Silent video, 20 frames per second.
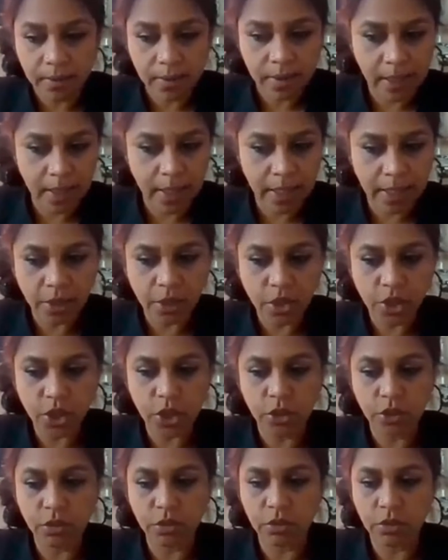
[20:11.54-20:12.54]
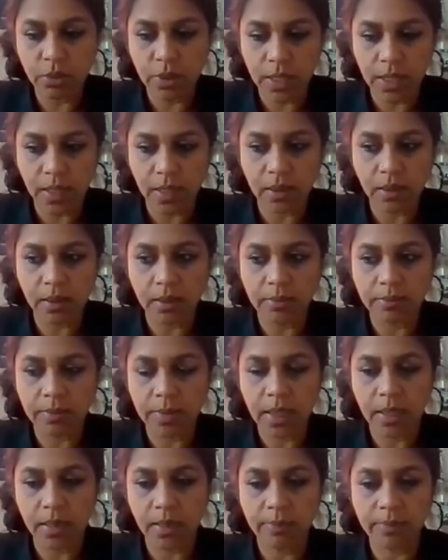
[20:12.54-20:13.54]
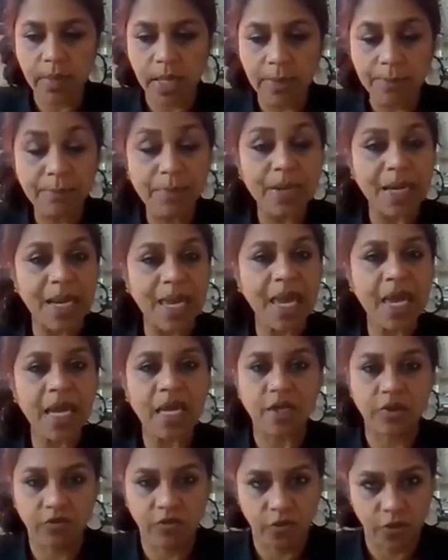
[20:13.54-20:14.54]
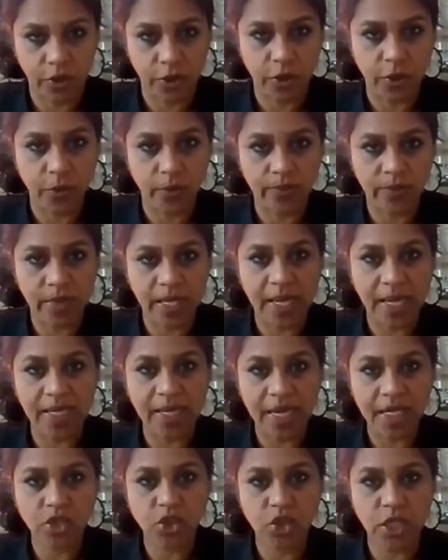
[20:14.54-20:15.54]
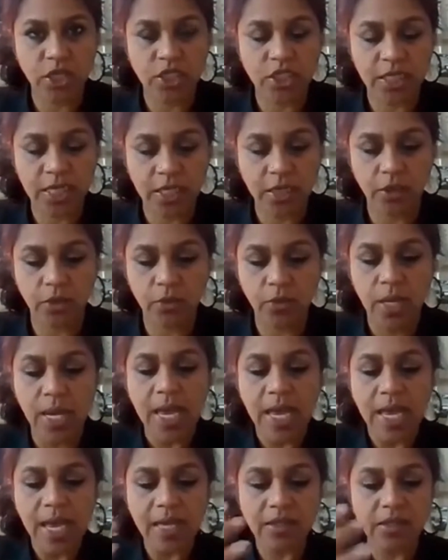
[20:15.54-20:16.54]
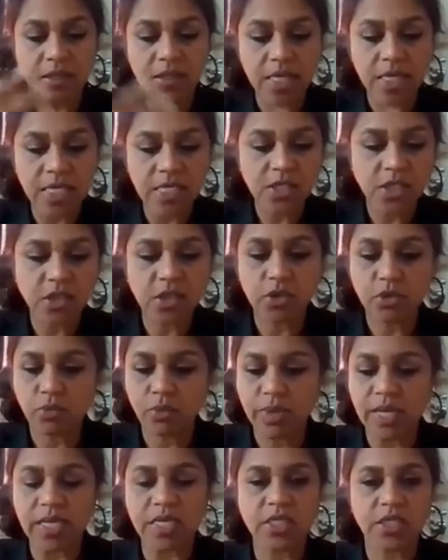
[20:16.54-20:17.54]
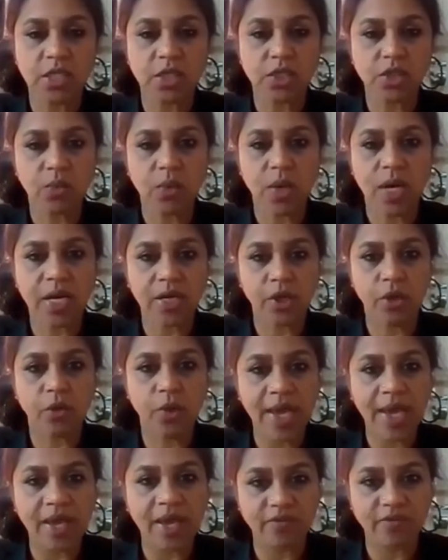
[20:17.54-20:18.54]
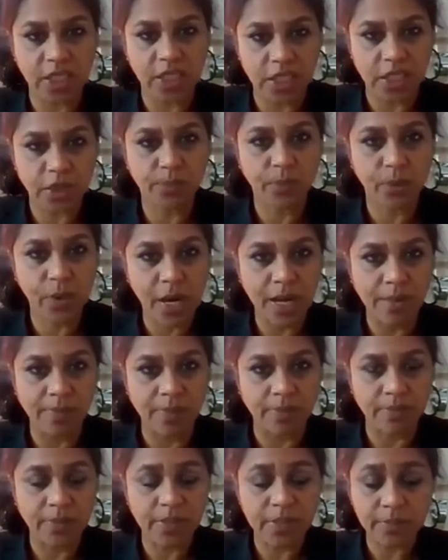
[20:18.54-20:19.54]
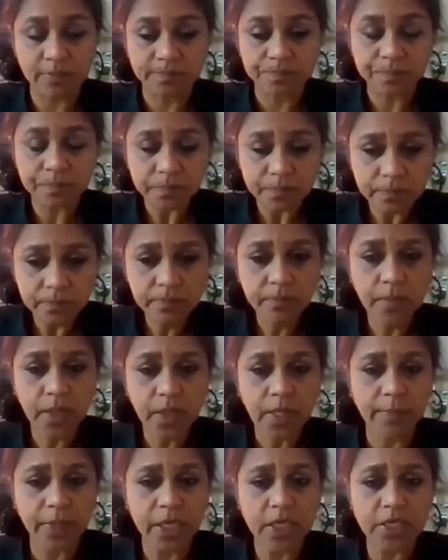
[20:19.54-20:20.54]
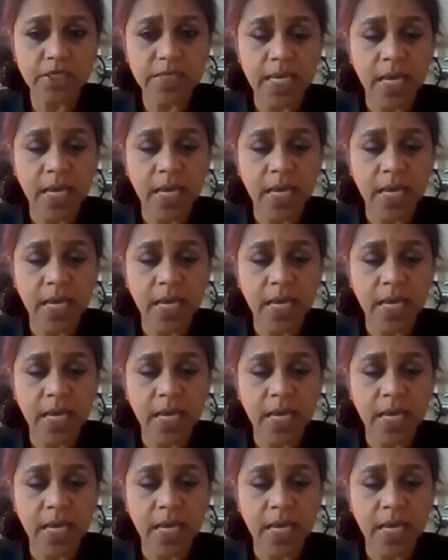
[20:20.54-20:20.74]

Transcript: into a plan for you and actually tell you, hey, these are the reasons why you have these problems. Because